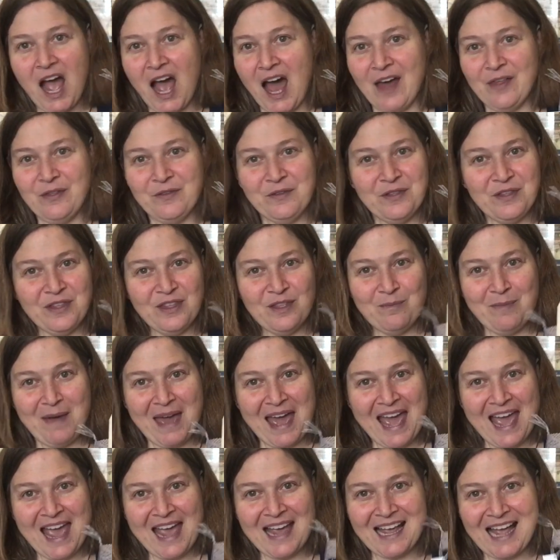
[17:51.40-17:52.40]
other than the
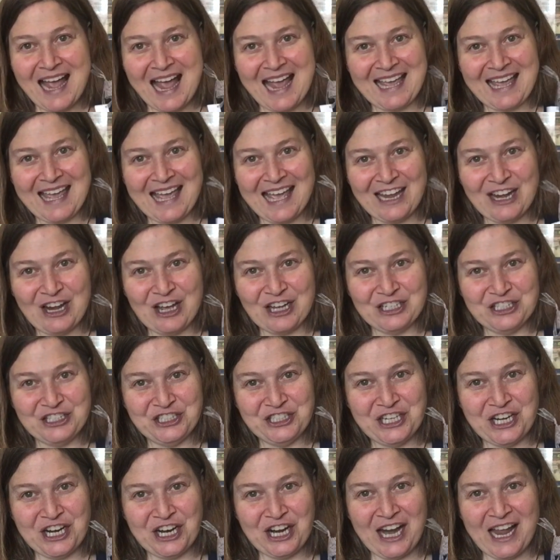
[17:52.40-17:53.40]
bag, I cannot
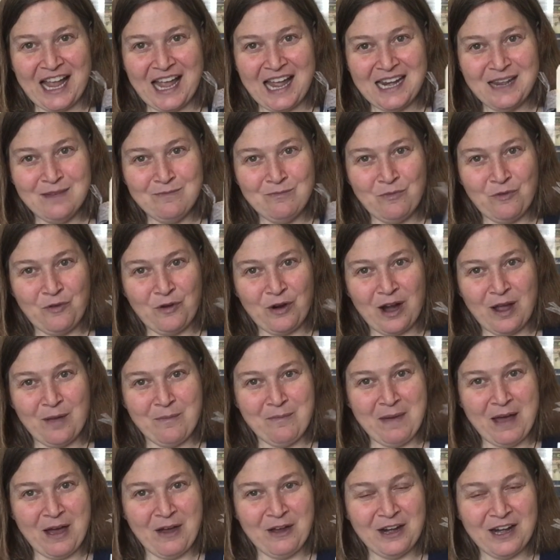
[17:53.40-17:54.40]
share any more
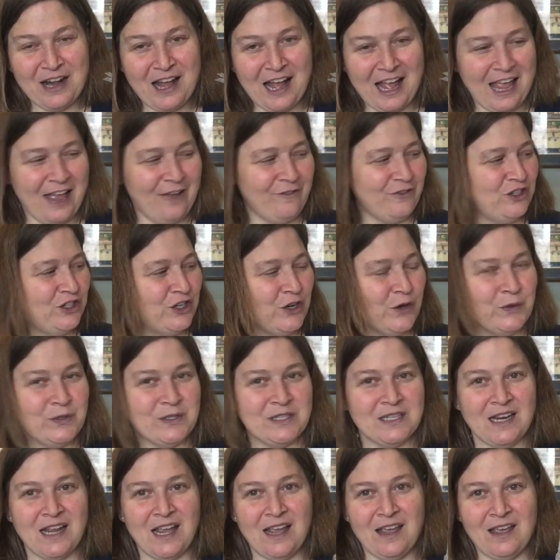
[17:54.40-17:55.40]
about it. I have
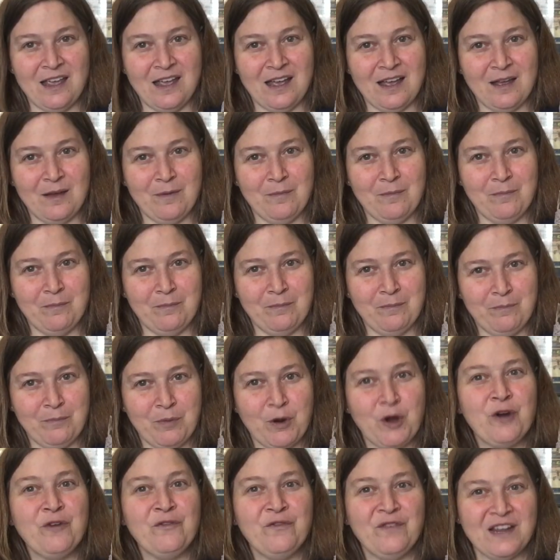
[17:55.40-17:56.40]
chosen a
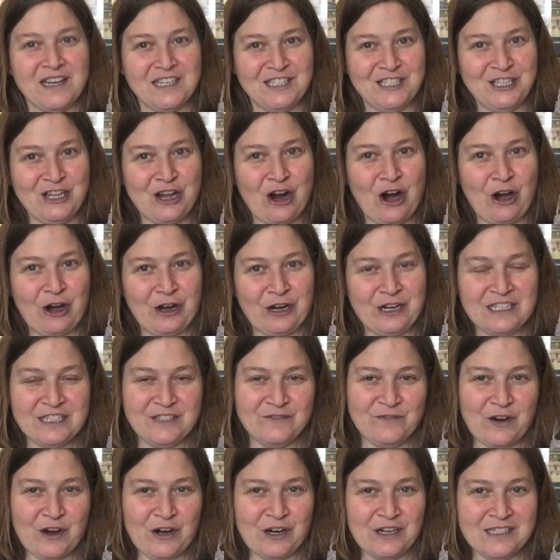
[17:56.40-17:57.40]
perfect yarn as
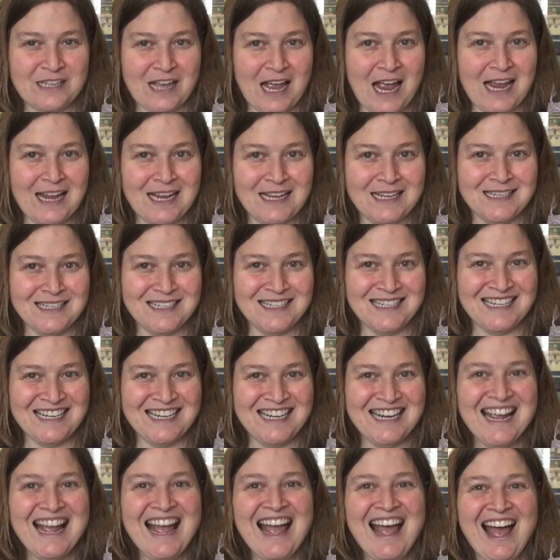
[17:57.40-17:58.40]
far as I can
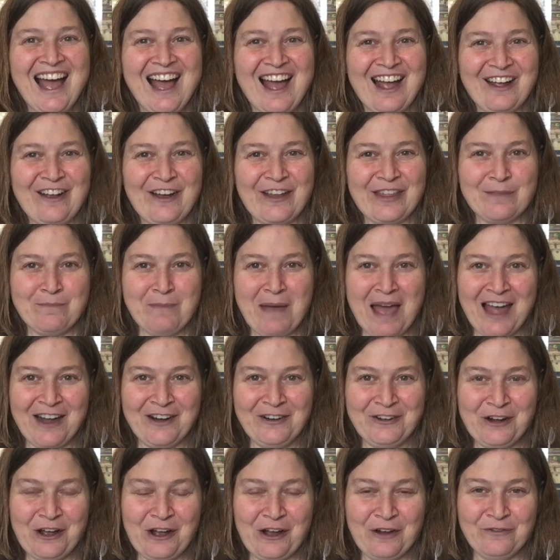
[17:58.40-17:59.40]
see. I got the
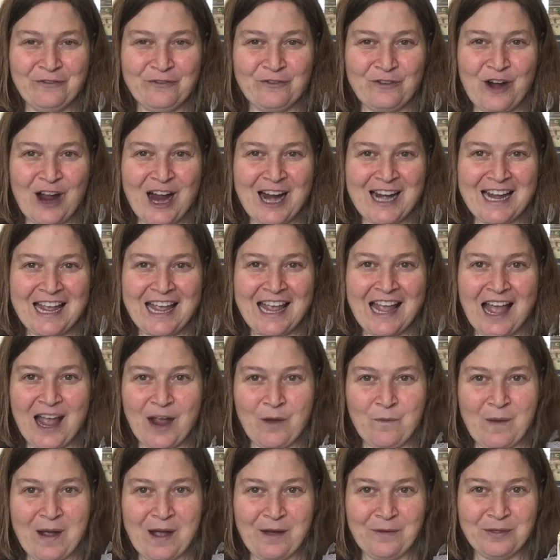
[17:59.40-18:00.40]
pattern on Friday. I
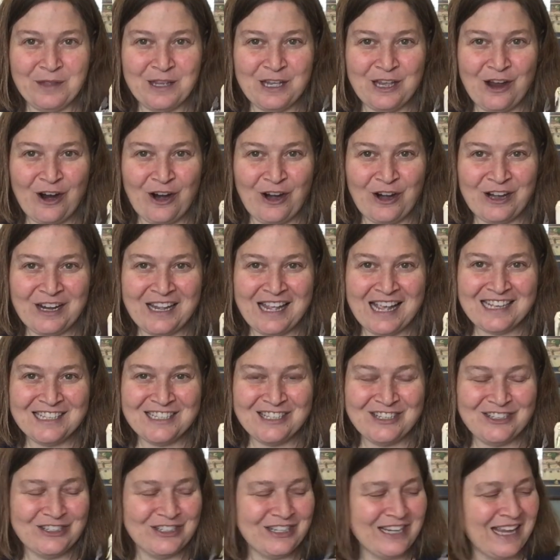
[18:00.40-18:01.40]
wound the yarn
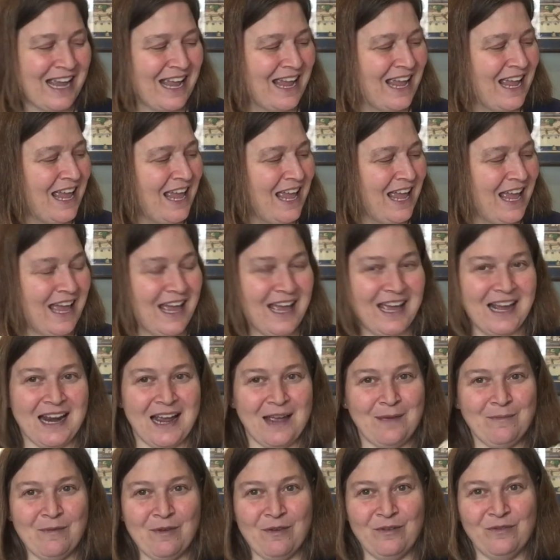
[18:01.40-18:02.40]
yesterday, and
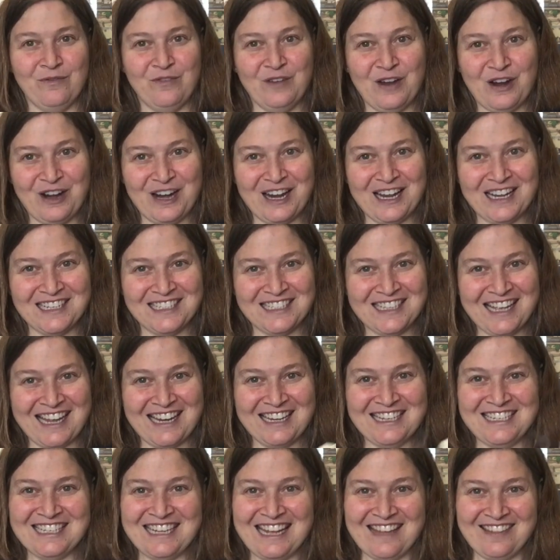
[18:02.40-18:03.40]
I'm very
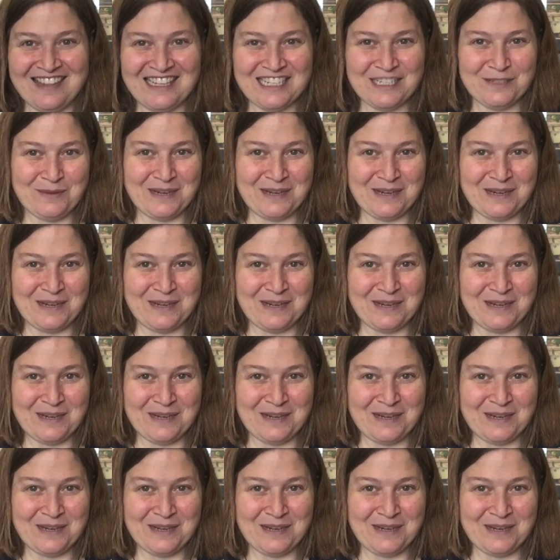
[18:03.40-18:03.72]
excited to get this